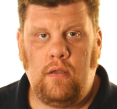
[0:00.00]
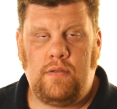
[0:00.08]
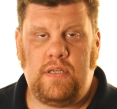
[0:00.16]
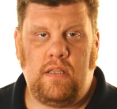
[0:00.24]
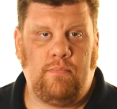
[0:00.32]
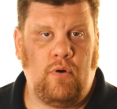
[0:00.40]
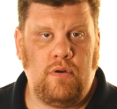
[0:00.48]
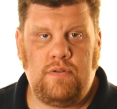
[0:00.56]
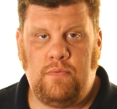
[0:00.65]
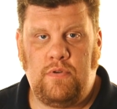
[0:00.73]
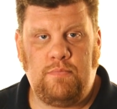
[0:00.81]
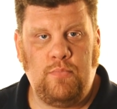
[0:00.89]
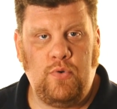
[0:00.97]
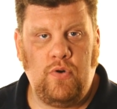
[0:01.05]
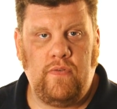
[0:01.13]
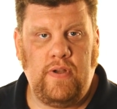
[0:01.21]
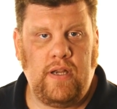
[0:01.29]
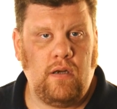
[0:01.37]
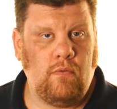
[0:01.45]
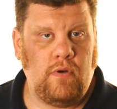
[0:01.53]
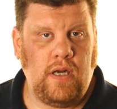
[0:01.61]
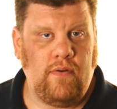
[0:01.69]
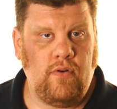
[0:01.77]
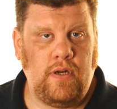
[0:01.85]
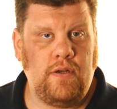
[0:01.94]
say the person was moving or
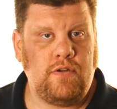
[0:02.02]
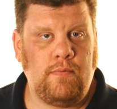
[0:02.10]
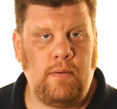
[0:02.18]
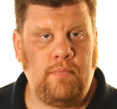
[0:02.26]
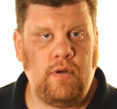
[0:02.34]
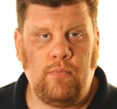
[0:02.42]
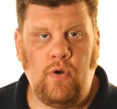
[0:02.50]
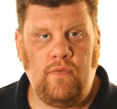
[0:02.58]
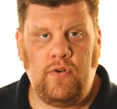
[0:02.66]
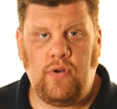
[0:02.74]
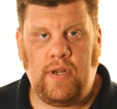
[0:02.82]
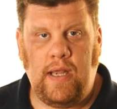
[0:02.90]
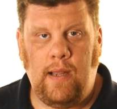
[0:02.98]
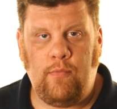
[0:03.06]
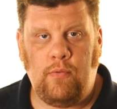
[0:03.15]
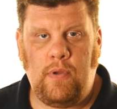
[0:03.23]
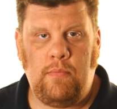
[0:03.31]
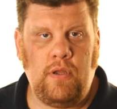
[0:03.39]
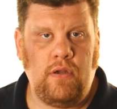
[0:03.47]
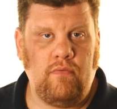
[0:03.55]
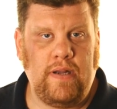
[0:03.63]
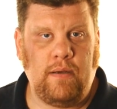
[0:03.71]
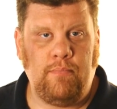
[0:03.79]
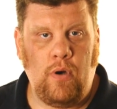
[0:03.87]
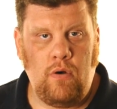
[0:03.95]
whatever it is, or maybe you're moving your camera, maybe you
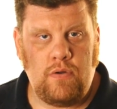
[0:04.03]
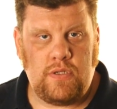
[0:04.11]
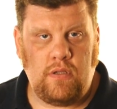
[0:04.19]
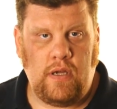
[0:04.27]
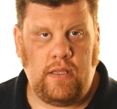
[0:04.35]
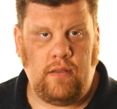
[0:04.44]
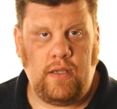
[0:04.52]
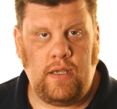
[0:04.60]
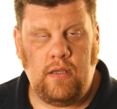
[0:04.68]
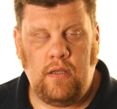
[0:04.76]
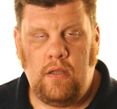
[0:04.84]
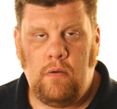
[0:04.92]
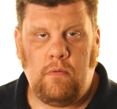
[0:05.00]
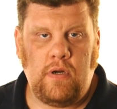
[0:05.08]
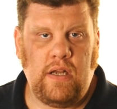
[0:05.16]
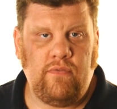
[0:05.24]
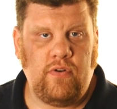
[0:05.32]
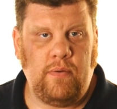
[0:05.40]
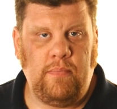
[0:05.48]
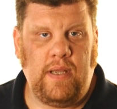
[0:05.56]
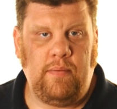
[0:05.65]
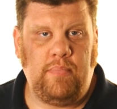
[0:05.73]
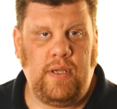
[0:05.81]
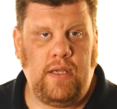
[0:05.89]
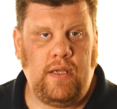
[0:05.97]
recompose slightly, whatever it may
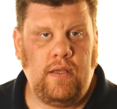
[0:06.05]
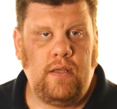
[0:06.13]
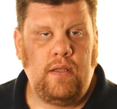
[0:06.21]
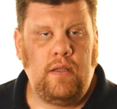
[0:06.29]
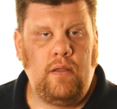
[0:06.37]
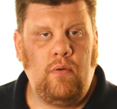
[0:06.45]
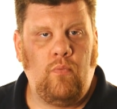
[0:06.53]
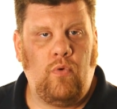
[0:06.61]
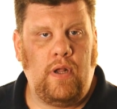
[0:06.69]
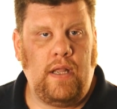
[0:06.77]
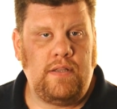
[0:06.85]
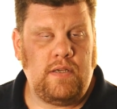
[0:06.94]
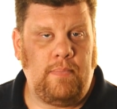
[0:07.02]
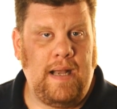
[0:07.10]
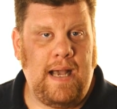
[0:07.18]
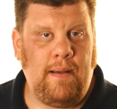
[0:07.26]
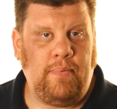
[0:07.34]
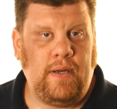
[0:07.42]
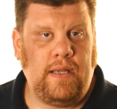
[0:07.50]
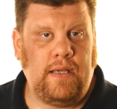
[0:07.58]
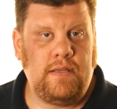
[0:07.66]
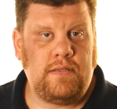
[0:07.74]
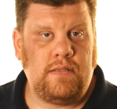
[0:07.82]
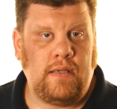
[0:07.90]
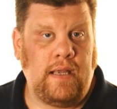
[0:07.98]
be what ends up happening
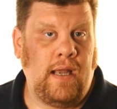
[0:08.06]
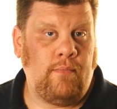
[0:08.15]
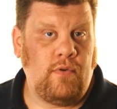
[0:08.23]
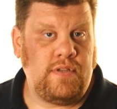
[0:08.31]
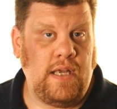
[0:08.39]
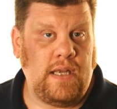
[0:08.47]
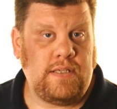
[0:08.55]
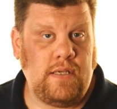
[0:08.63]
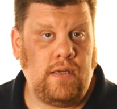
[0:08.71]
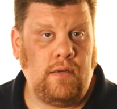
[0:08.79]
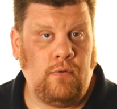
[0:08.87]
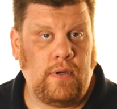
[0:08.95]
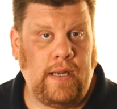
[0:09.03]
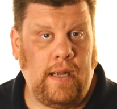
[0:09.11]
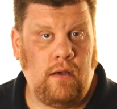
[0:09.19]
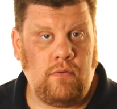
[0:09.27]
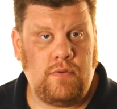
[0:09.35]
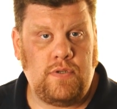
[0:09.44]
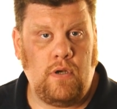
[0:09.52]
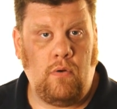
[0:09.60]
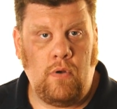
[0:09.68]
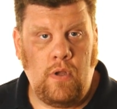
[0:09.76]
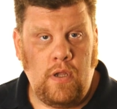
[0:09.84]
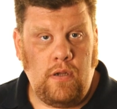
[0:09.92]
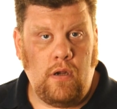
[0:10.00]
is the camera takes it into account.
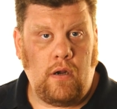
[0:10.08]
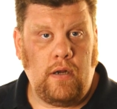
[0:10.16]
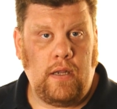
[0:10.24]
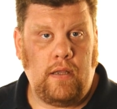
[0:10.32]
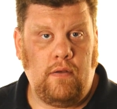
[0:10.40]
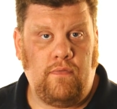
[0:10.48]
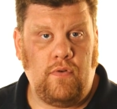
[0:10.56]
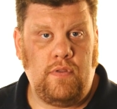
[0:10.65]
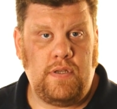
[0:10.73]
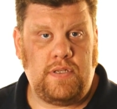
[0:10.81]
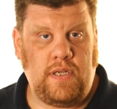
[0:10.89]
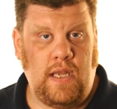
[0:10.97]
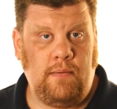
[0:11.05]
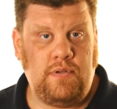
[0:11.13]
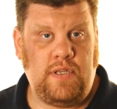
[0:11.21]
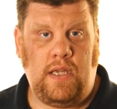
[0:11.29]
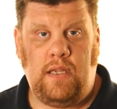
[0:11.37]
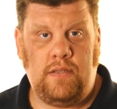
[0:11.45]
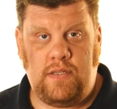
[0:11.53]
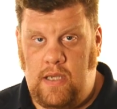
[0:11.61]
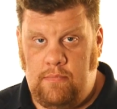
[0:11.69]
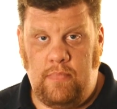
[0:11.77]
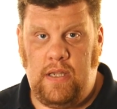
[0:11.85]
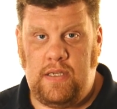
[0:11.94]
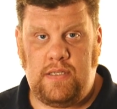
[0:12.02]
So you're going to, for this same scene, say
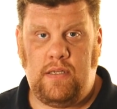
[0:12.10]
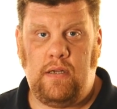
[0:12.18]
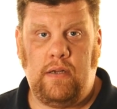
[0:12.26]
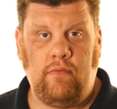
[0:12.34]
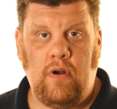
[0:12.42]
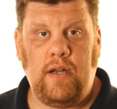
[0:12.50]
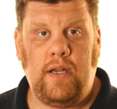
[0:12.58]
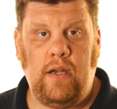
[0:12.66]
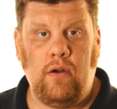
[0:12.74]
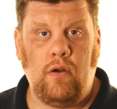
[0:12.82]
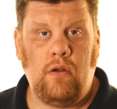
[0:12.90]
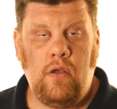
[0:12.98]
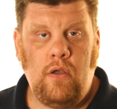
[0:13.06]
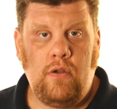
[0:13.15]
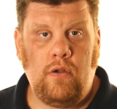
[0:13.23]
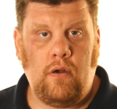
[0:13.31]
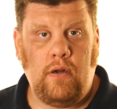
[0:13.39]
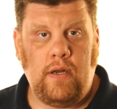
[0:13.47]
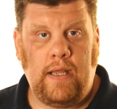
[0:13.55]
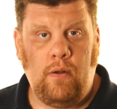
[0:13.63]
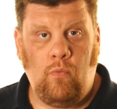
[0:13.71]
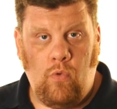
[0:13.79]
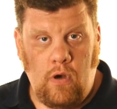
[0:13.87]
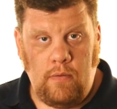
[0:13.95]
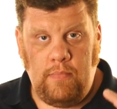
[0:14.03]
me sitting right here, you're going to get
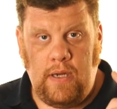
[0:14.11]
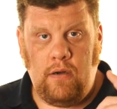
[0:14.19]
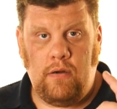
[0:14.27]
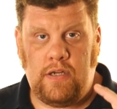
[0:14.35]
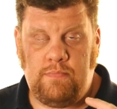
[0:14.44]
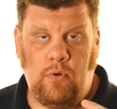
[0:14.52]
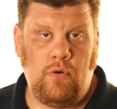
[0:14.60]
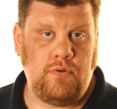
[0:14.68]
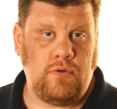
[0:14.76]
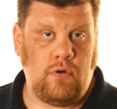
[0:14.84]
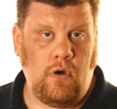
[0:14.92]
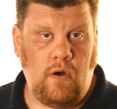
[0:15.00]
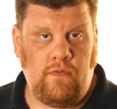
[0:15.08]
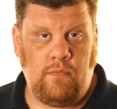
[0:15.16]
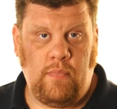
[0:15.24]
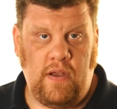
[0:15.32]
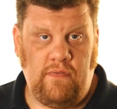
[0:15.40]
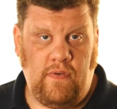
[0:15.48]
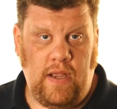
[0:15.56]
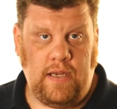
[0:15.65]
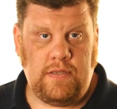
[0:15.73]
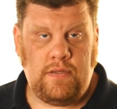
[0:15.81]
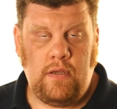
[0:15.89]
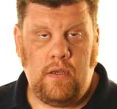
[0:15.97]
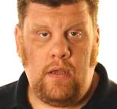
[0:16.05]
one metered exposure off of my
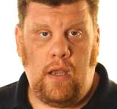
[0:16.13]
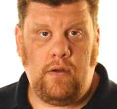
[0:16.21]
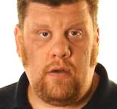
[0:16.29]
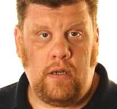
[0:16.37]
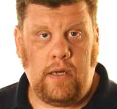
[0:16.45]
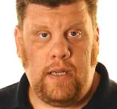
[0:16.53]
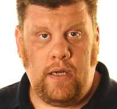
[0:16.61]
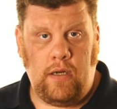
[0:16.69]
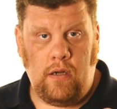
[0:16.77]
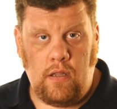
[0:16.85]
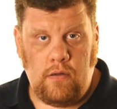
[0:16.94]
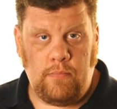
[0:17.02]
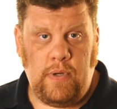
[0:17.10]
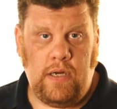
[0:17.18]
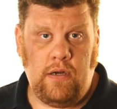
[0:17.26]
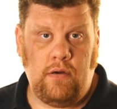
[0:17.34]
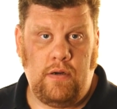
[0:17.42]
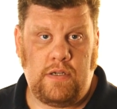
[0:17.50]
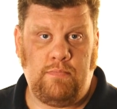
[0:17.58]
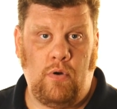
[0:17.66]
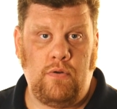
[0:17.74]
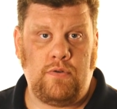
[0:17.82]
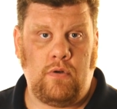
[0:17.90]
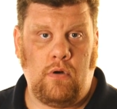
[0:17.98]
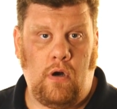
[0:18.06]
face and you're going to get another metered
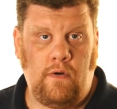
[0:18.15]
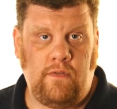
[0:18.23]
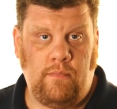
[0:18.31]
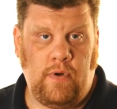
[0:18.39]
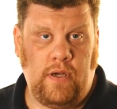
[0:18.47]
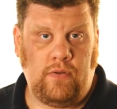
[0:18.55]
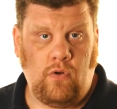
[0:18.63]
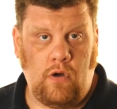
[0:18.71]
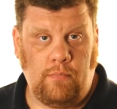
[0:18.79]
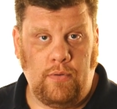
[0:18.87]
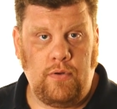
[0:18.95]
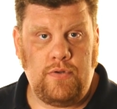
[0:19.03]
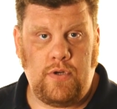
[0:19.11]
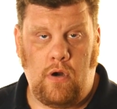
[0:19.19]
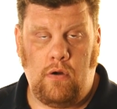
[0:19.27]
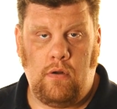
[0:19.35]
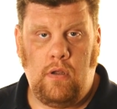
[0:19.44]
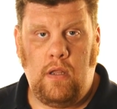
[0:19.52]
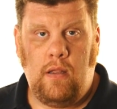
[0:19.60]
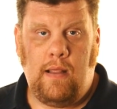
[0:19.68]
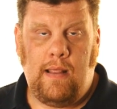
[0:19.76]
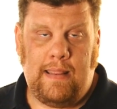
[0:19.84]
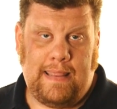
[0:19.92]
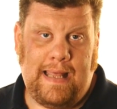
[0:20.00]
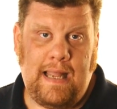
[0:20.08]
exposure off of my dark blue shirt.
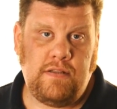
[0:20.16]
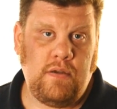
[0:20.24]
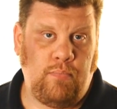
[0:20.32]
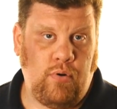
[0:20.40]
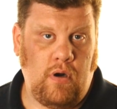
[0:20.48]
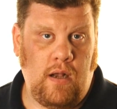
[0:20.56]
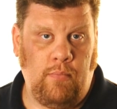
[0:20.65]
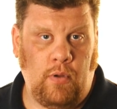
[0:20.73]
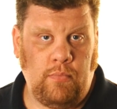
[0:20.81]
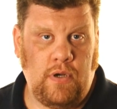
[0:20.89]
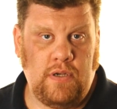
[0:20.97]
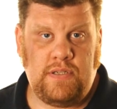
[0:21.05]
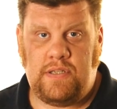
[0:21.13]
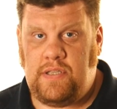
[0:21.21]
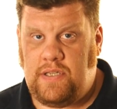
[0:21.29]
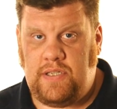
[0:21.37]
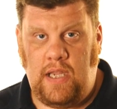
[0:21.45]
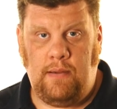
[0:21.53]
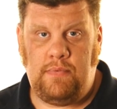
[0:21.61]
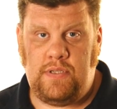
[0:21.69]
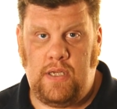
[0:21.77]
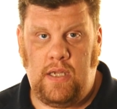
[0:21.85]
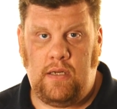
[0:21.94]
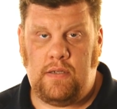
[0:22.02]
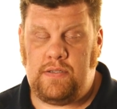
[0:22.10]
That's a problem because it's the same
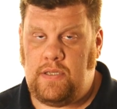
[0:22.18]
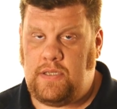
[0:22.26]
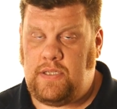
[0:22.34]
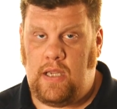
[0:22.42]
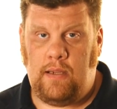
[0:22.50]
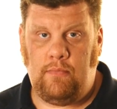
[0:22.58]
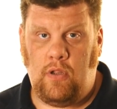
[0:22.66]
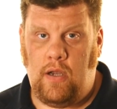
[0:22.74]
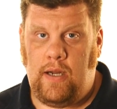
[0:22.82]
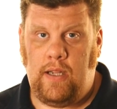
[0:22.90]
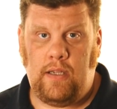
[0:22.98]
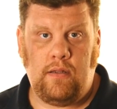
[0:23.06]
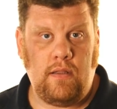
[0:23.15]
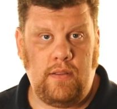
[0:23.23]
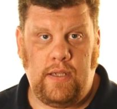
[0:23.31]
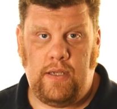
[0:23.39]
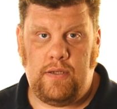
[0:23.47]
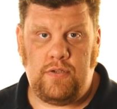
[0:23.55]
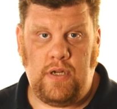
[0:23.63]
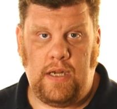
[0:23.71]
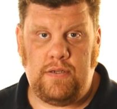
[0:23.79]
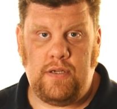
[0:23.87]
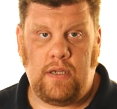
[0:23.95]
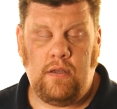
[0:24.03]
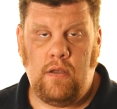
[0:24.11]
scene, it's the same lighting, nothing is
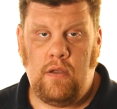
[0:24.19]
changing.